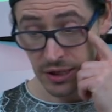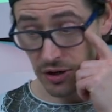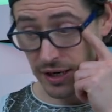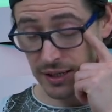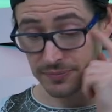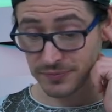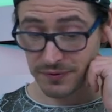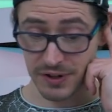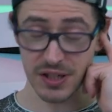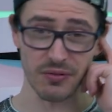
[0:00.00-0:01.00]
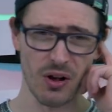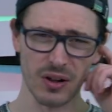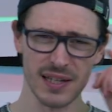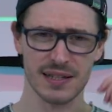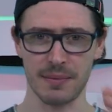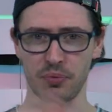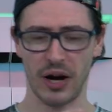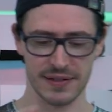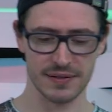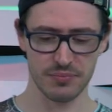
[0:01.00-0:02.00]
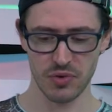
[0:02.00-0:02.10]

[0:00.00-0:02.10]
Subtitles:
Okay, first of all, it's the price.